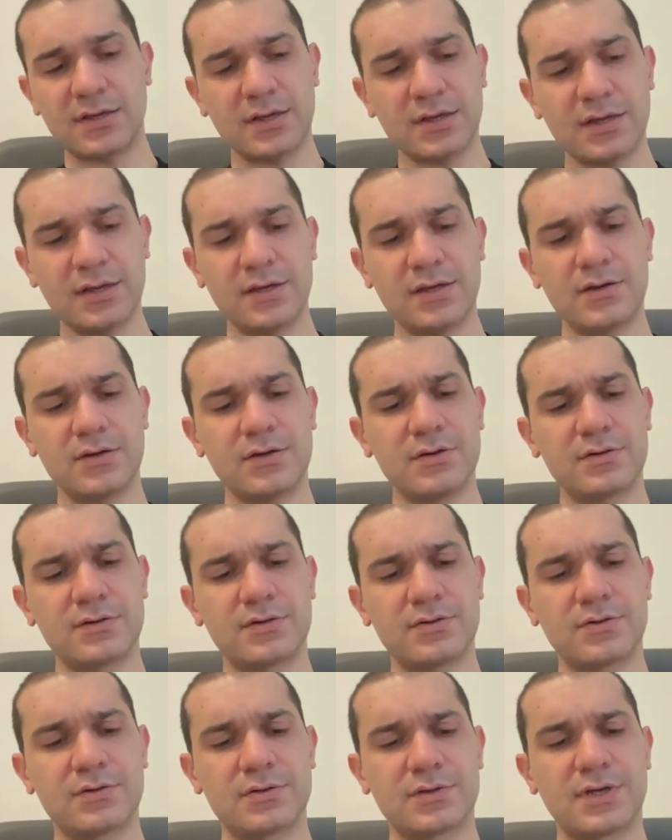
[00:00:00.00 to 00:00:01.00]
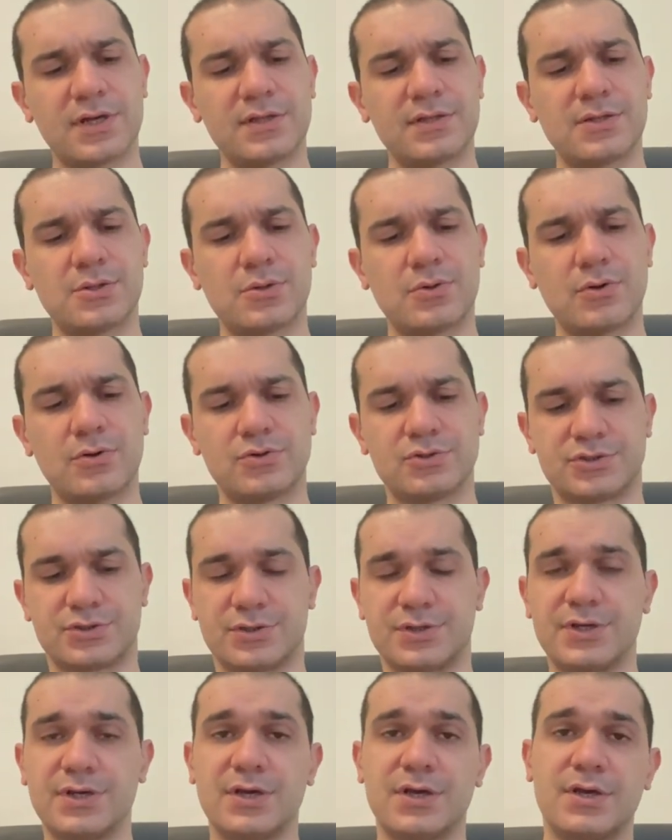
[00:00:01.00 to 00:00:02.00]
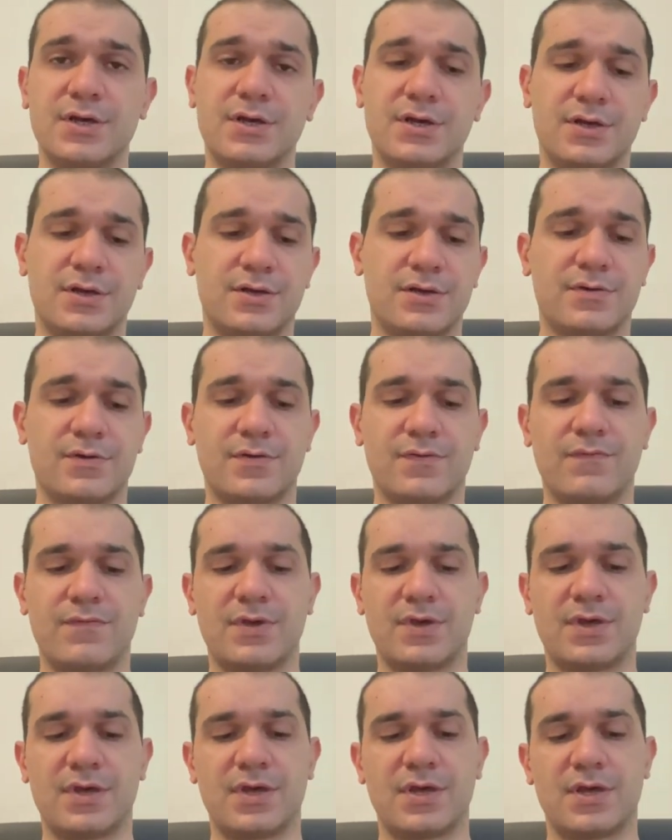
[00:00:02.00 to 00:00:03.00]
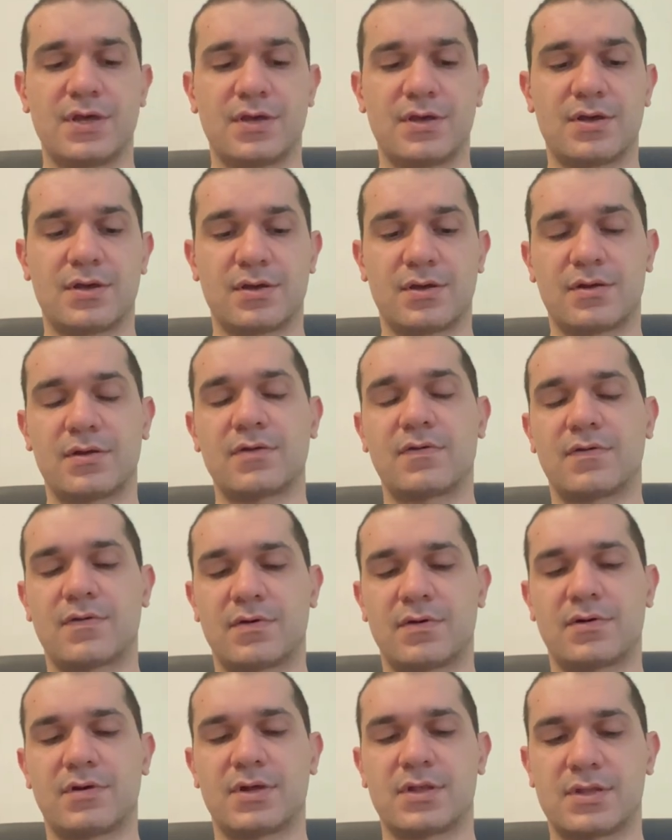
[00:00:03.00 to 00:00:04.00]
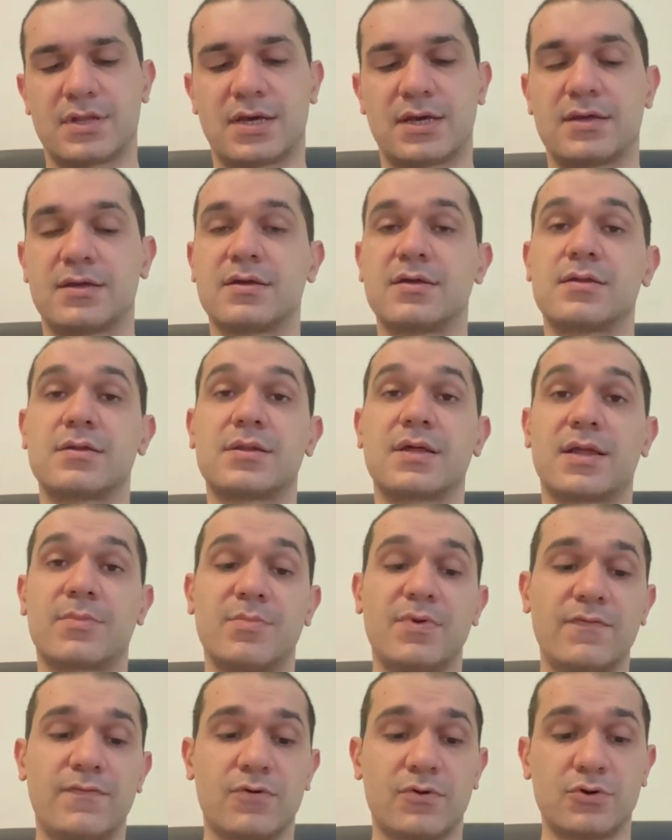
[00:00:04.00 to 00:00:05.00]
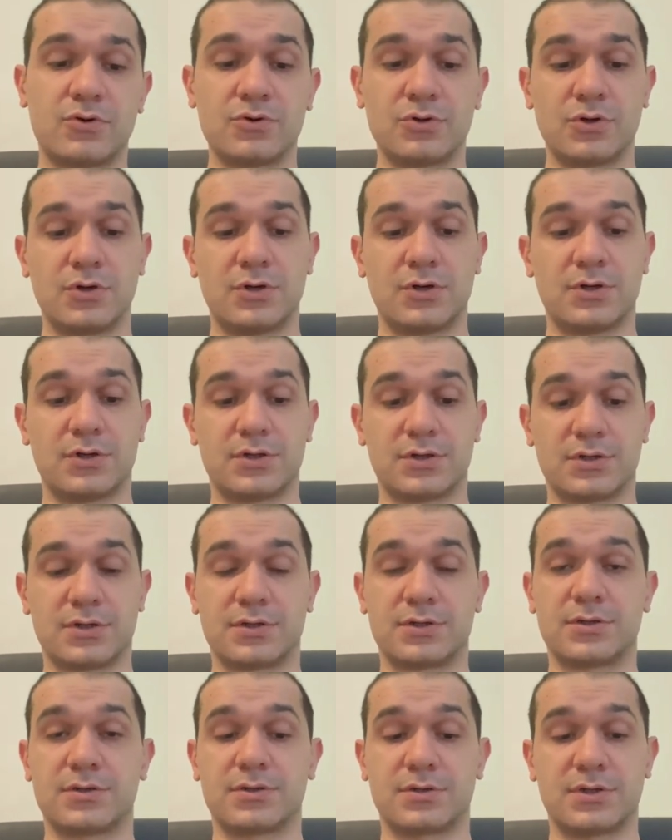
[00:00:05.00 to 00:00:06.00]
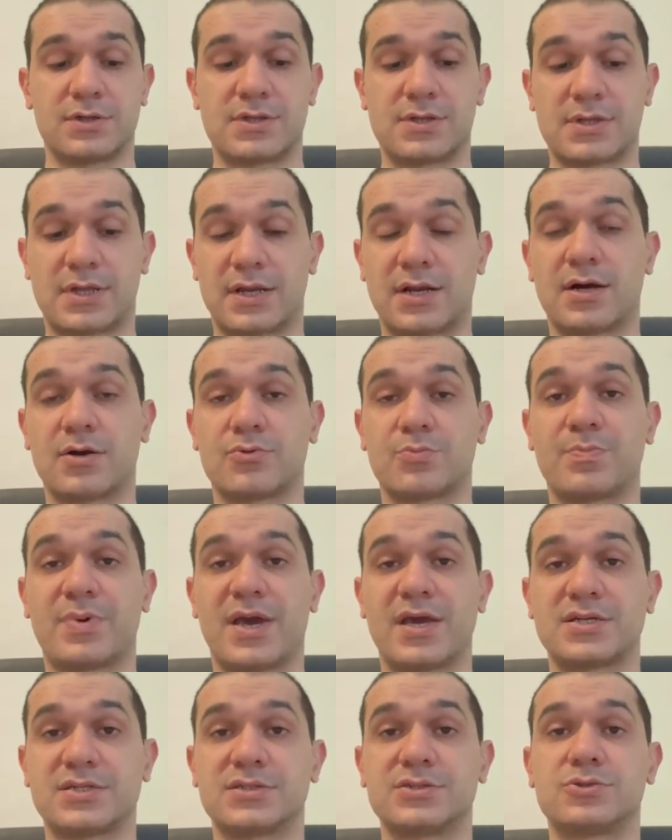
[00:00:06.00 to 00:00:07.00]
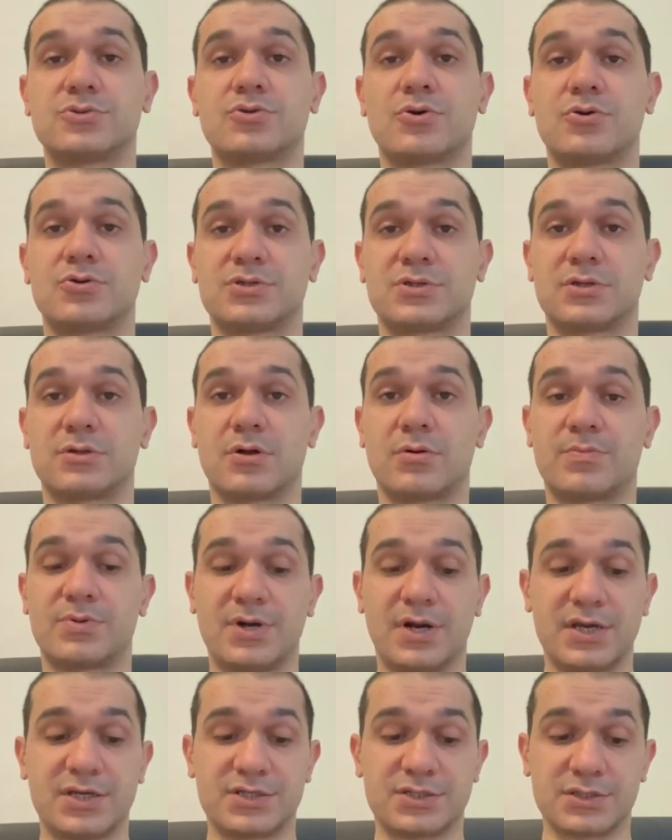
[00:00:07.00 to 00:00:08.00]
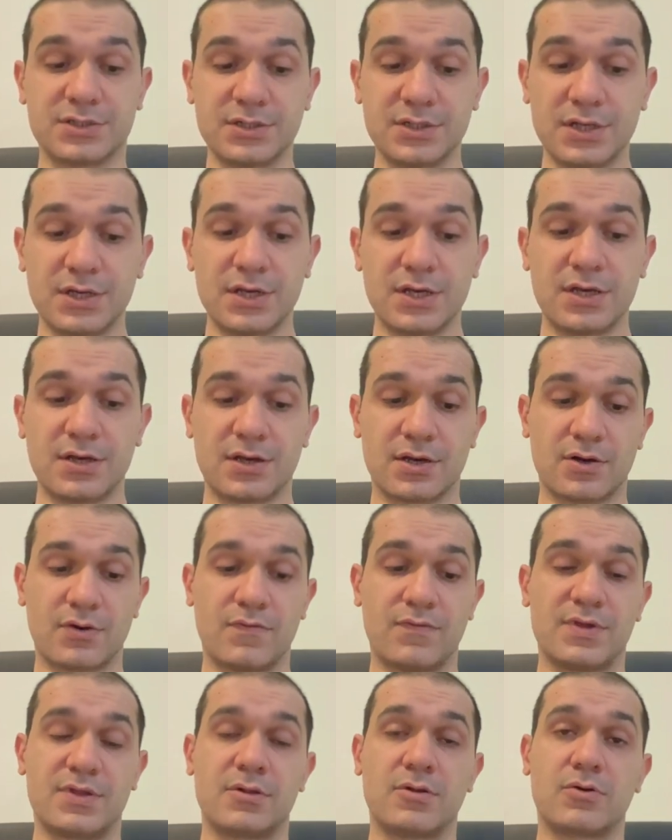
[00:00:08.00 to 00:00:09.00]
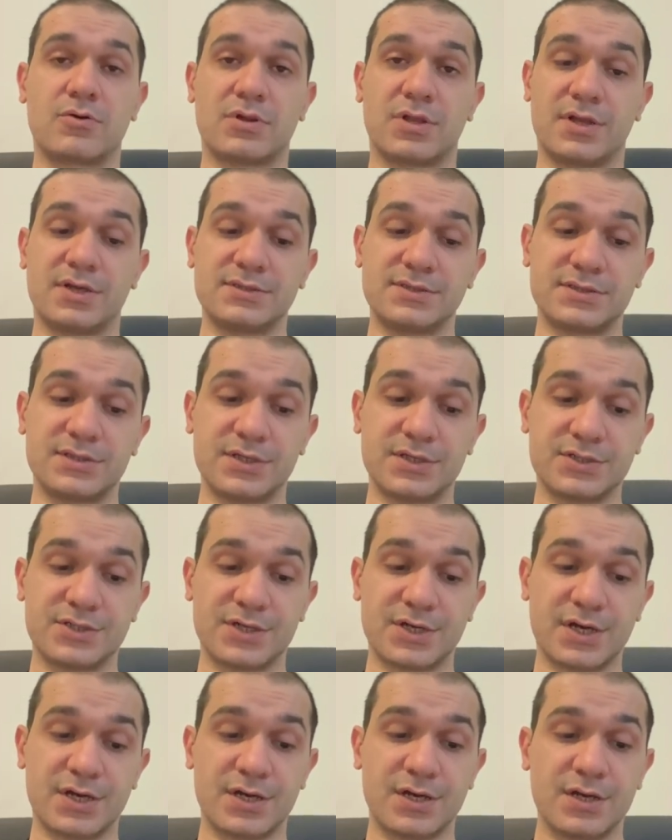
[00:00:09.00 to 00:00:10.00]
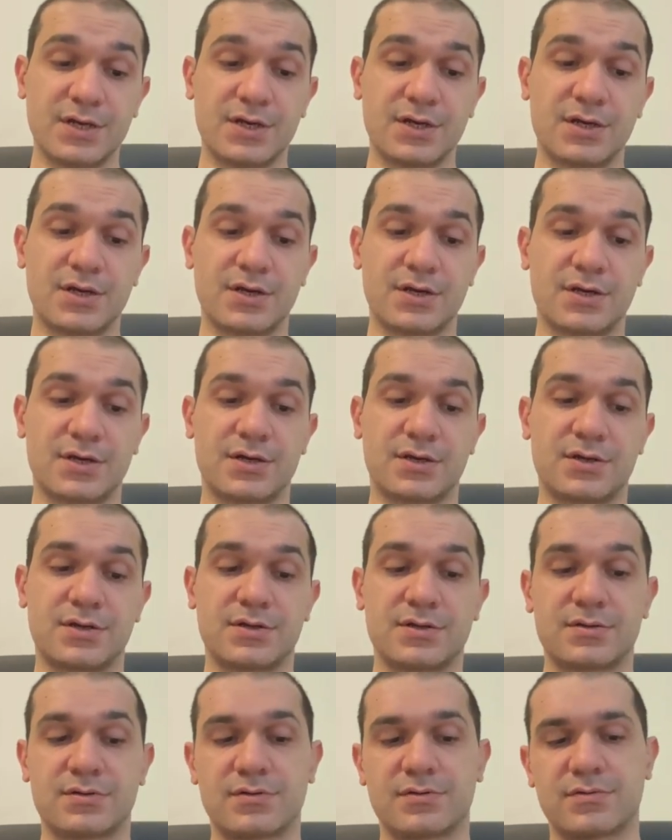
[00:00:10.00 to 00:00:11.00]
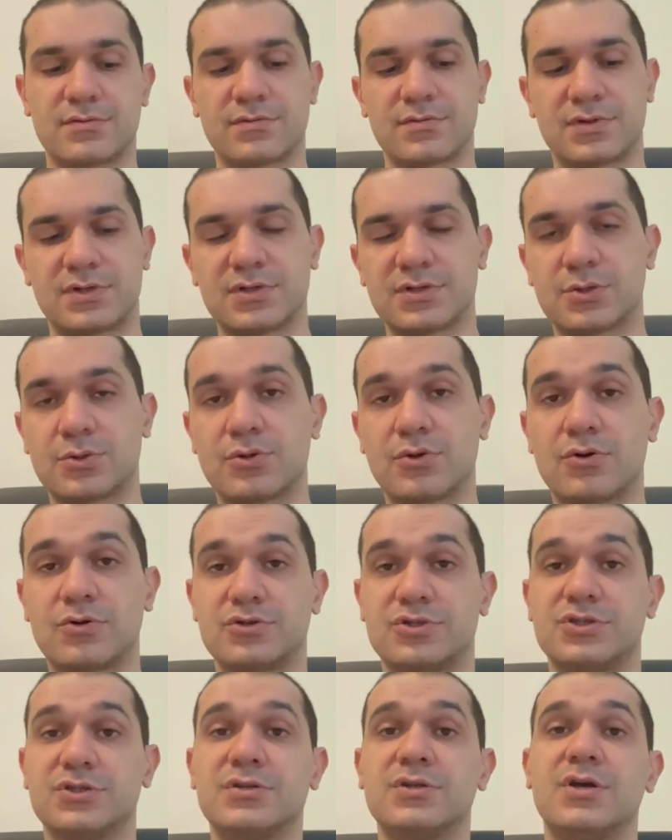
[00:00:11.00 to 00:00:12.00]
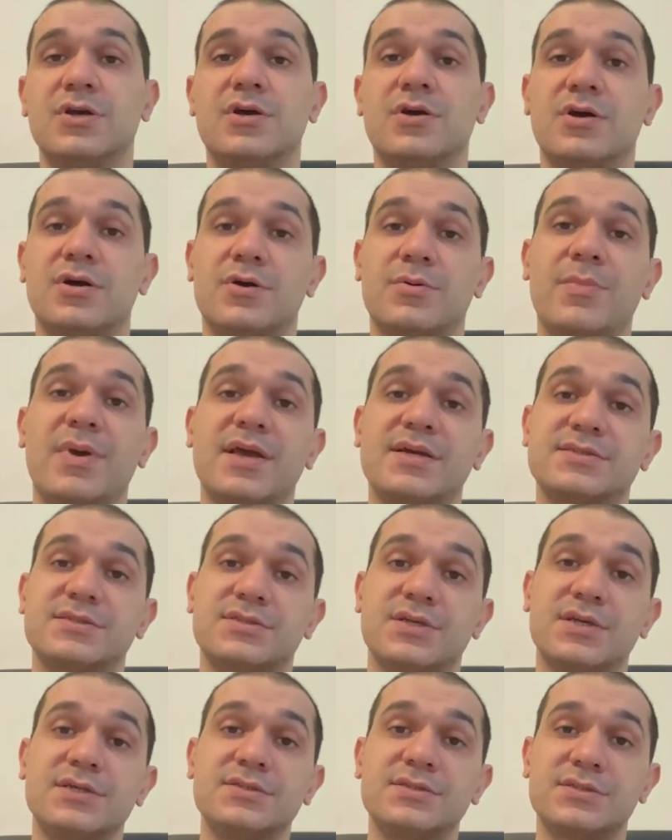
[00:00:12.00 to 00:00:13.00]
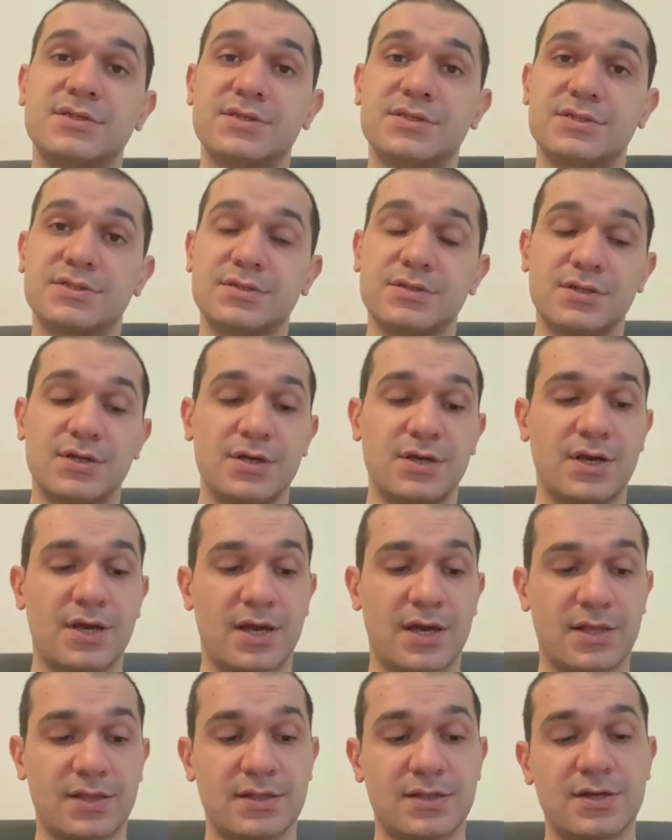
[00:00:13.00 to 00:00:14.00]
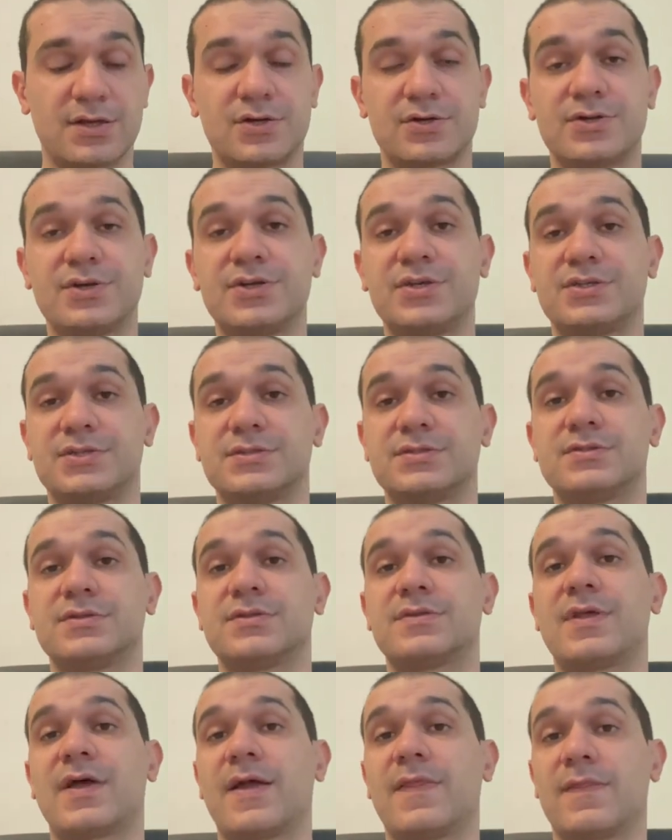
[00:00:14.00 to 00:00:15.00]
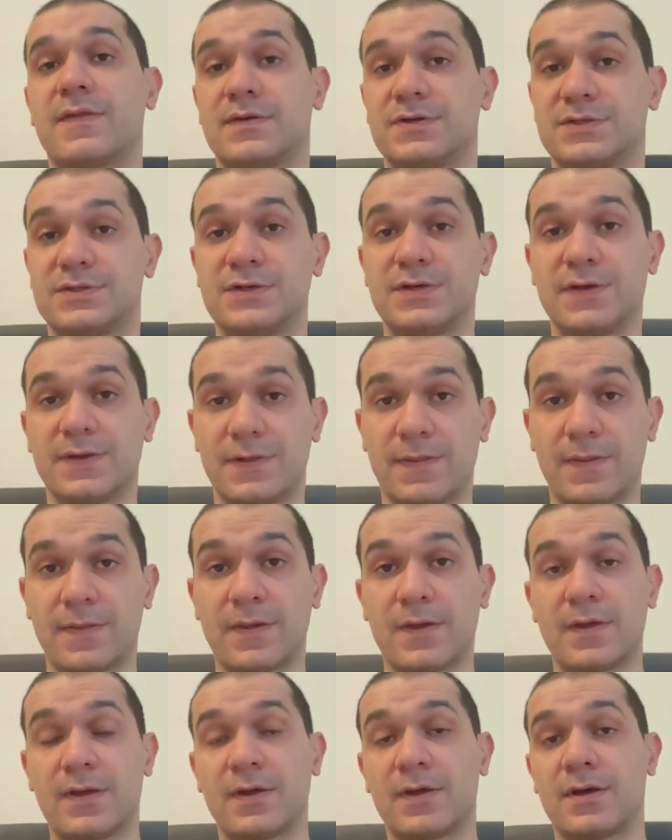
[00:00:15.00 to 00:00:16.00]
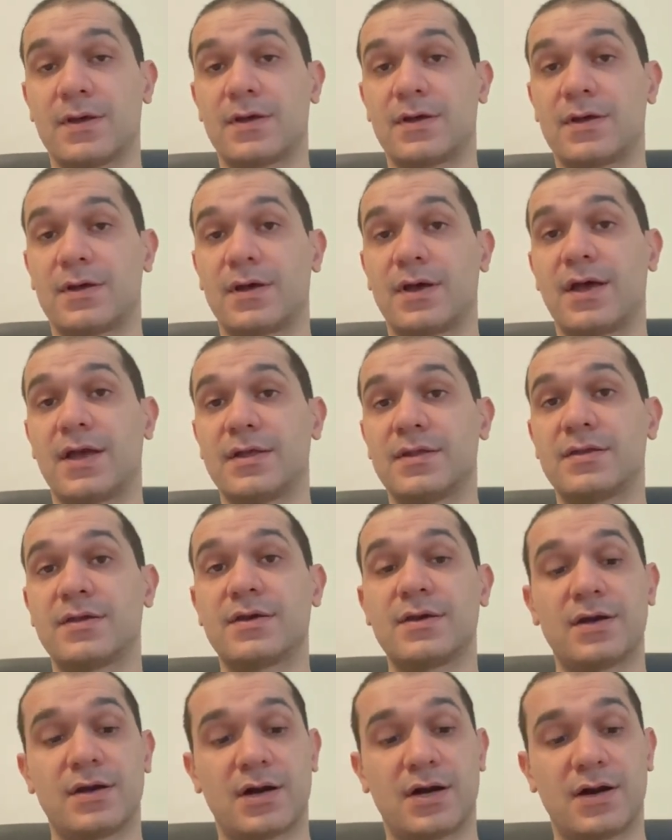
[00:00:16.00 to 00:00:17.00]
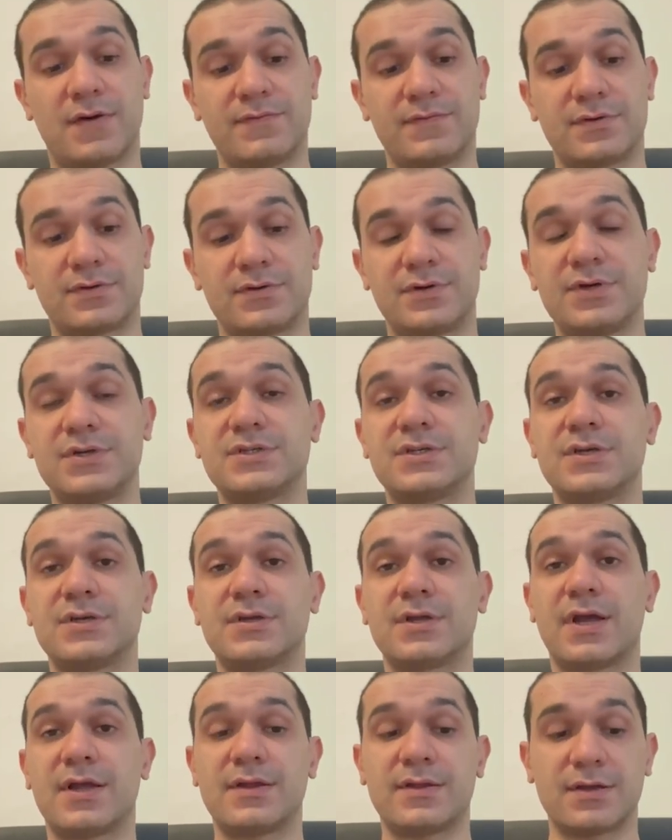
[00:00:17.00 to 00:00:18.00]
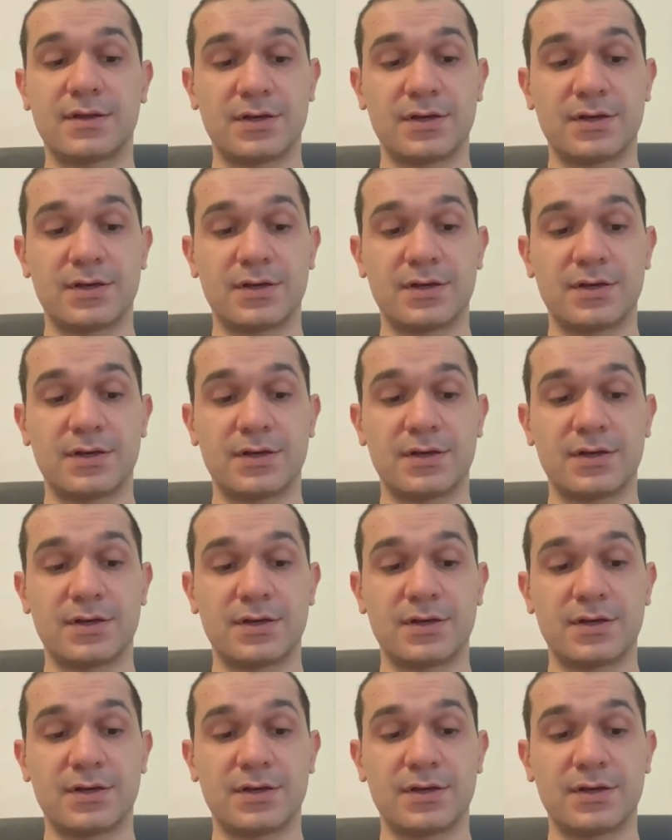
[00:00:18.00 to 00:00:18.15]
At the surgery, we, as I said before, it's an outpatient surgical operation with local anesthesia. The surgeon makes the incision and reaches the tendon sheath, and after reaching that,